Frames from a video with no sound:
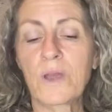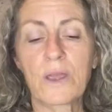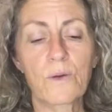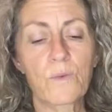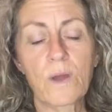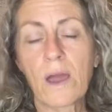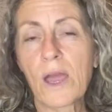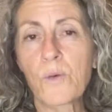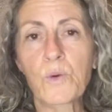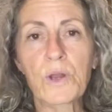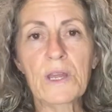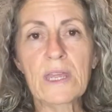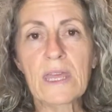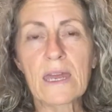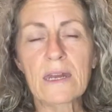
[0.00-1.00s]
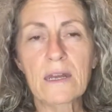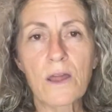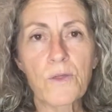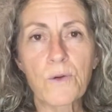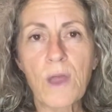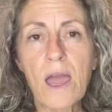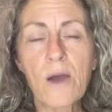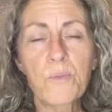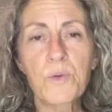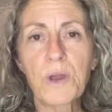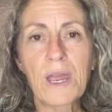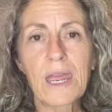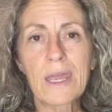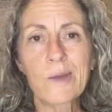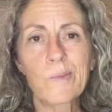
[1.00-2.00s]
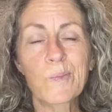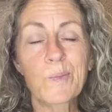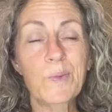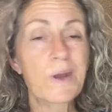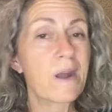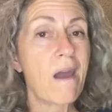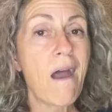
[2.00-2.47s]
I wouldn't get another outbreak, but